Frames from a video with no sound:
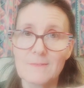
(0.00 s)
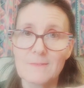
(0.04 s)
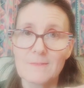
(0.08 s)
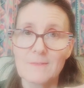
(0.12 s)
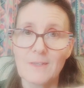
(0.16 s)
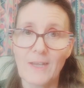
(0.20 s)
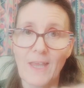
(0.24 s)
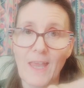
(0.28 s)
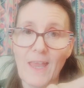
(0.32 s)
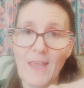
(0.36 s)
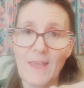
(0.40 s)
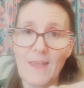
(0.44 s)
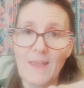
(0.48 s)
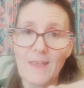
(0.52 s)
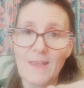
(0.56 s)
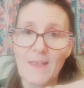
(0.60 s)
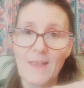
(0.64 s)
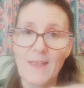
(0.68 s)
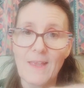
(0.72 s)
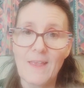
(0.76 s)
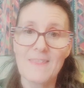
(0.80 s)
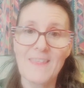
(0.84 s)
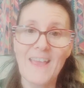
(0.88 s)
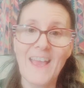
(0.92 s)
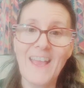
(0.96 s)
okay?
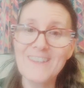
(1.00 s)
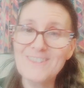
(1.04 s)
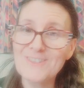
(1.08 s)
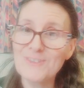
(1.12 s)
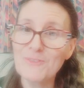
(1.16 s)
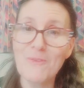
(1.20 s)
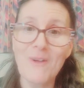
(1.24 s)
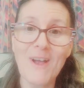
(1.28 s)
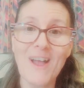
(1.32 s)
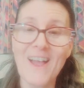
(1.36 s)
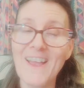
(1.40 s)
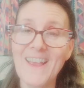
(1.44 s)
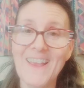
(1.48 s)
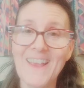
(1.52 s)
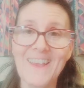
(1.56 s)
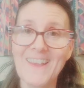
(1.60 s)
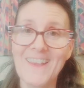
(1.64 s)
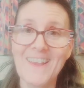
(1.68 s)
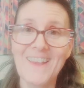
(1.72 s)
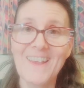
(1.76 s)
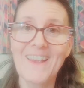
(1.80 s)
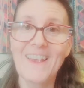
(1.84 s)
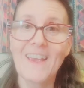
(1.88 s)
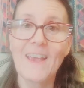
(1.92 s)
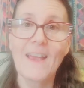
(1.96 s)
That's why
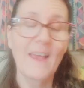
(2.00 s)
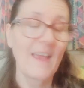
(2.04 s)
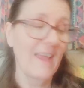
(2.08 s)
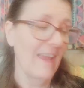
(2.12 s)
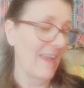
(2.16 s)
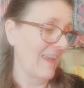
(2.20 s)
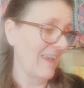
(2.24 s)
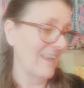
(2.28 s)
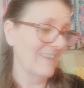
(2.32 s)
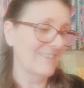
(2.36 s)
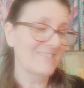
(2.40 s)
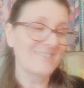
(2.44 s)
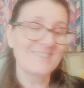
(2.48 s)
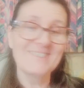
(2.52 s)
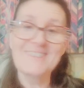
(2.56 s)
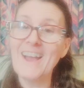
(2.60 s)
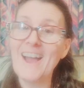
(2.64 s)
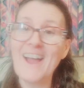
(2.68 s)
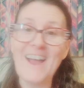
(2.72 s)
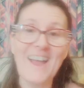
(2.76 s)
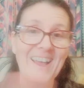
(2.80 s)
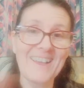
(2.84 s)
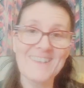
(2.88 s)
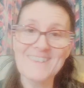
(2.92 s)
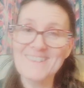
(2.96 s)
it's
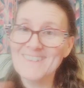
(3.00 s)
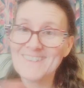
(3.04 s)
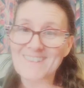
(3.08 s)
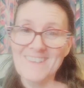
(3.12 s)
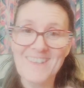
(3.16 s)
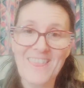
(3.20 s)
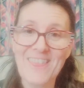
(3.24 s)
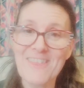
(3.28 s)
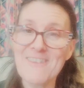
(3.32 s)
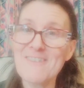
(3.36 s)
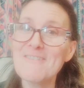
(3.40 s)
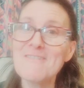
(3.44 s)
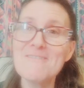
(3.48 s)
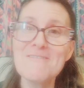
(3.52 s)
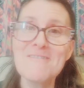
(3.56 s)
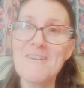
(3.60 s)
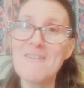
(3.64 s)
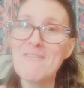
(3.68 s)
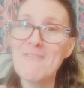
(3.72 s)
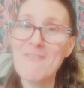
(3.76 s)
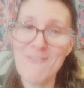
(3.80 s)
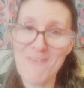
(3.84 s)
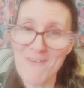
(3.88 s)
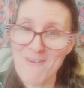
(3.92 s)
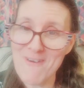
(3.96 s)
not through a
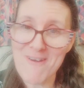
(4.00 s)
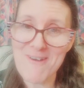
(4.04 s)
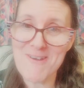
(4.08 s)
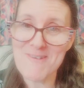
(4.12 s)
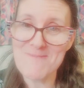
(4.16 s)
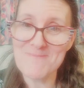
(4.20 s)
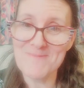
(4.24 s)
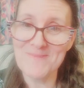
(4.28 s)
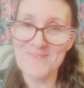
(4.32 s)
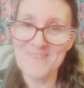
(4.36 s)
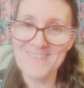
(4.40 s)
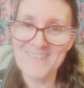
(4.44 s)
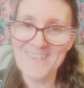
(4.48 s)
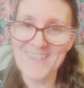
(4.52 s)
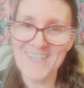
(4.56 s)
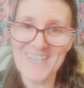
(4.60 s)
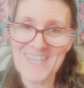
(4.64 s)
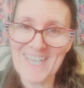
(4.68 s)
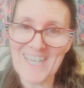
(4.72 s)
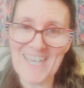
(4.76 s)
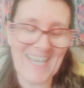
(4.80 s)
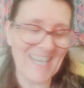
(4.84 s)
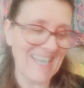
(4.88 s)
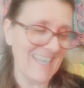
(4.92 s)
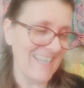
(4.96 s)
form,
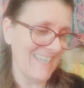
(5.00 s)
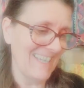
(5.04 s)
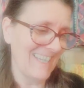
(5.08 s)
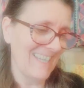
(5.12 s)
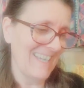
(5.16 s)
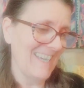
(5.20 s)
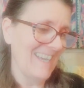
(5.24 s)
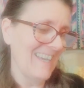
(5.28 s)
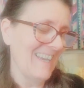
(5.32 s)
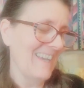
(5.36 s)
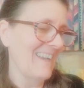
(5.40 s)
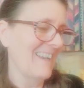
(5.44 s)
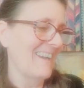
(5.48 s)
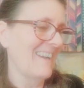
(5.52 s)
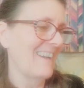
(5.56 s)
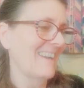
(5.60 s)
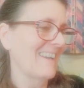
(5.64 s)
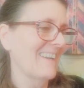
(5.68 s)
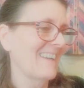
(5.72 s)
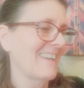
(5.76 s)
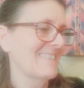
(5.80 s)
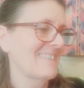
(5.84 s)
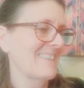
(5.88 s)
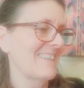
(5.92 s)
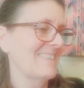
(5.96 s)
okay?
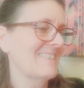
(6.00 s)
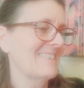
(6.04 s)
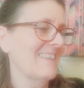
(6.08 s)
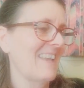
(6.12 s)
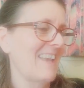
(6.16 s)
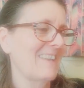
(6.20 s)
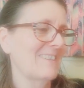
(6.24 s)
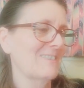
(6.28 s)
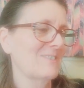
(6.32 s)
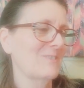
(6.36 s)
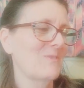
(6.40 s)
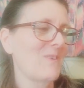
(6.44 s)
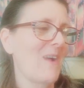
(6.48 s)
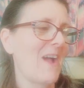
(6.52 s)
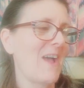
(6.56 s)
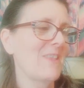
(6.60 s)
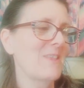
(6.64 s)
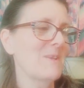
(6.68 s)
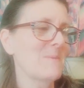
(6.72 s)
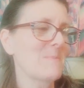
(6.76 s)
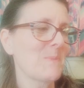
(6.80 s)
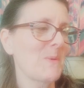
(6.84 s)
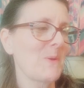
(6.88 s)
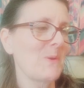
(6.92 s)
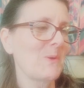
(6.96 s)
Because it says, while
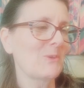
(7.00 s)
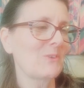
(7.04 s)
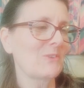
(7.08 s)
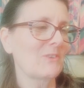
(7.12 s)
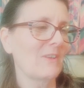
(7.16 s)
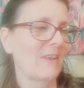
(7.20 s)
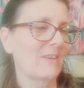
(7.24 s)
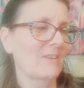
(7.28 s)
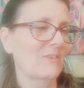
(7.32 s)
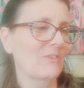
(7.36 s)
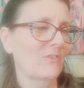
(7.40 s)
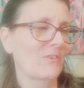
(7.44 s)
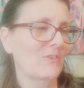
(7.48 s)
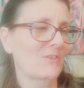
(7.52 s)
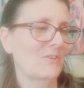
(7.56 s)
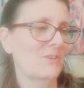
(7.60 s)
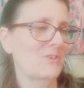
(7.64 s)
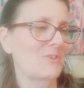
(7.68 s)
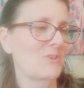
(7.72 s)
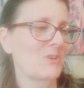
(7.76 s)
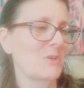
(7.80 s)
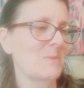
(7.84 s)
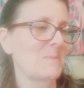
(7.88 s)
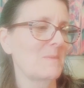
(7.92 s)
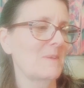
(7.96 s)
the process for
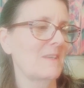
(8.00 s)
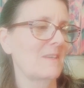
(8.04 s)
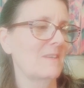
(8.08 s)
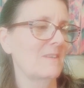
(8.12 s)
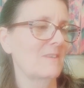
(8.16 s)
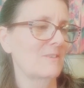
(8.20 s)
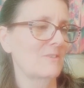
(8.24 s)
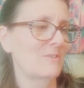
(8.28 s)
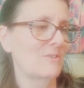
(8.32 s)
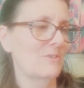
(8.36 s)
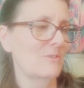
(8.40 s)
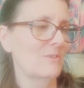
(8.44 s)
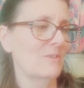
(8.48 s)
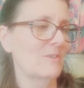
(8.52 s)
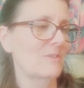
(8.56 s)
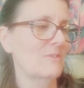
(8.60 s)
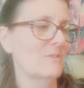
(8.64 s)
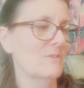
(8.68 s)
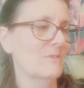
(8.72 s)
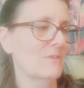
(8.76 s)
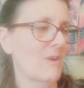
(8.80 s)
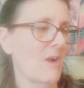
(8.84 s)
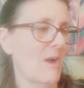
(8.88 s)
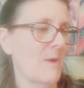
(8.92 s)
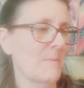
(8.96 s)
determining the duty
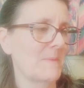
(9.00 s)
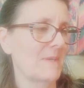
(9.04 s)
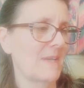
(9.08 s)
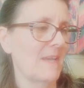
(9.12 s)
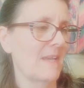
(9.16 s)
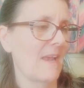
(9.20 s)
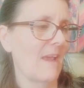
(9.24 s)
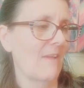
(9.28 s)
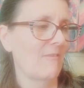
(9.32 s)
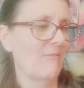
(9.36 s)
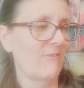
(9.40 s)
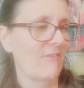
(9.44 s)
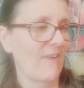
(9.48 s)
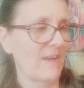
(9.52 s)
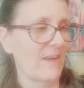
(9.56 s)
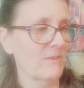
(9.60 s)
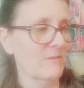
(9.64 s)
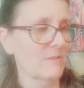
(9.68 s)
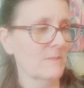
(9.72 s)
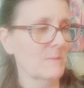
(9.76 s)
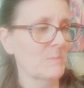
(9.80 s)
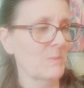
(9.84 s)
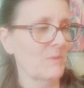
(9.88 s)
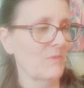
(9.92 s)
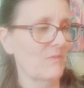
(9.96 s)
to accommodate at
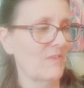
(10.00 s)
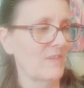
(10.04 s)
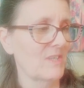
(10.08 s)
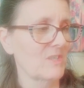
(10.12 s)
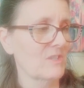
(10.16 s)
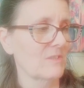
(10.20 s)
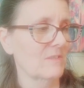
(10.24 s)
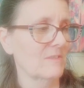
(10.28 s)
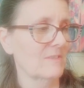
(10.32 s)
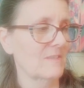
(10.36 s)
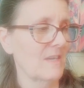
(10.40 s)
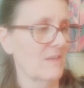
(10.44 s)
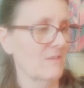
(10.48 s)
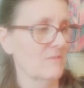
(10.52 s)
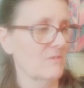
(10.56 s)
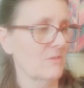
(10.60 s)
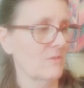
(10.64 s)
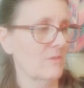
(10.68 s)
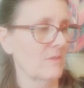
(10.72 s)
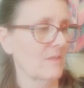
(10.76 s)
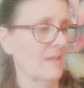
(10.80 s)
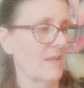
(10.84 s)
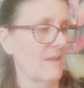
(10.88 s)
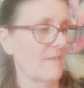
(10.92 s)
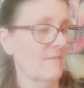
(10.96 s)
federal and provincial and
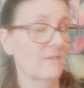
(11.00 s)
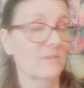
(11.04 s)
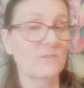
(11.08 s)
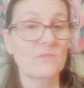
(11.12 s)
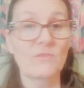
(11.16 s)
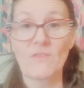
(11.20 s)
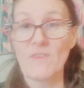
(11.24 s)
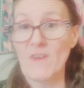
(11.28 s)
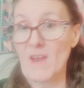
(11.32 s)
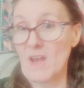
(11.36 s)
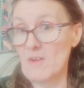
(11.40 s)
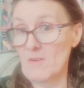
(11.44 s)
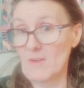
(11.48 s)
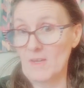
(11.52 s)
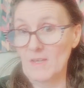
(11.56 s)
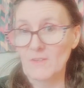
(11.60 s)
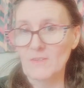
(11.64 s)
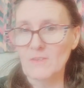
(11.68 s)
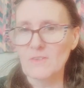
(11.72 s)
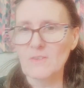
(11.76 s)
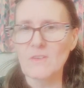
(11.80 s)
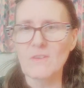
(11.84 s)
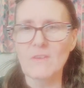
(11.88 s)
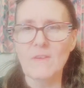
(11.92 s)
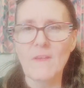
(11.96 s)
territorial levels varies,
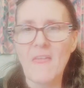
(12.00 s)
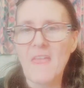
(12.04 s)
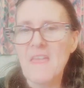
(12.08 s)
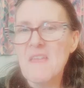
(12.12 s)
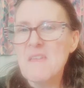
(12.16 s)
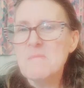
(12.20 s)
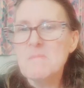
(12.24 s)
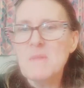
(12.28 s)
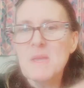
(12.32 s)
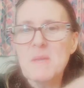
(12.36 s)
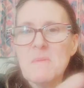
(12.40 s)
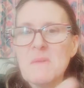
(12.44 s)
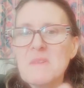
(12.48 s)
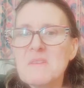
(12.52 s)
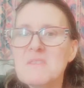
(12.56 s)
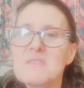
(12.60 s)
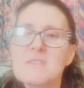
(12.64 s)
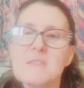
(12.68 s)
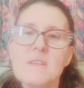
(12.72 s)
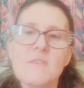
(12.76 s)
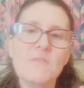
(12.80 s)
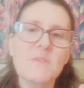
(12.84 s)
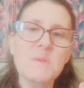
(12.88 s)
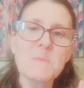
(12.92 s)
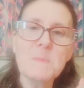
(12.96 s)
so maybe there's
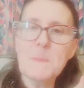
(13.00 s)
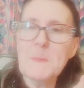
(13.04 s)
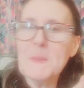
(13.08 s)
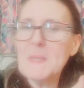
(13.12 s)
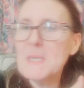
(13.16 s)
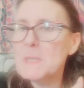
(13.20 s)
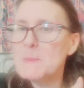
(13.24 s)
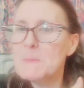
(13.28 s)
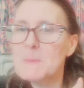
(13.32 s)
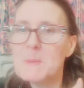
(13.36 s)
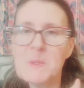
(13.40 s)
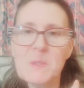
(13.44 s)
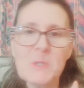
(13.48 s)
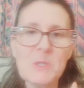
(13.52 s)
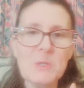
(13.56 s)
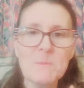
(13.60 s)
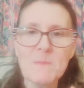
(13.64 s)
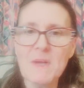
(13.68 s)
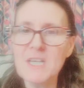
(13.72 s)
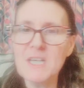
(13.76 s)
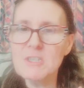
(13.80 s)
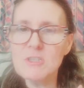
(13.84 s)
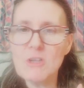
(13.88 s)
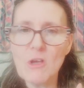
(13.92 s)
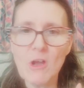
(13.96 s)
different people you
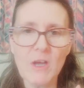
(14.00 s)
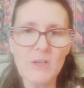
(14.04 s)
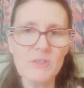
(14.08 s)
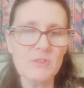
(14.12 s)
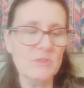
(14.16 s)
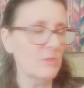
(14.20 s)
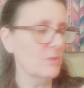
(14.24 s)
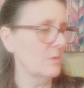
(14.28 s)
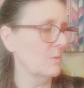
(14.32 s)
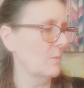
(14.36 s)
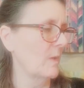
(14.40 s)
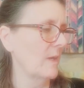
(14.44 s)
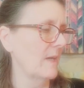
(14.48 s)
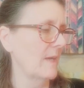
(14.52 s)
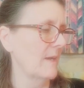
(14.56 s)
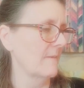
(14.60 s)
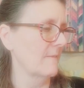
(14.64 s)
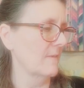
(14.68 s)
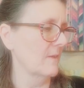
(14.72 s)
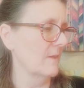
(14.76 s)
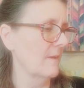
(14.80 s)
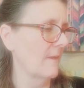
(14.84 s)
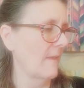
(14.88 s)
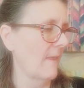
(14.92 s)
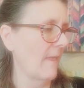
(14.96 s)
might talk to or
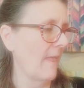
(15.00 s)
whatever,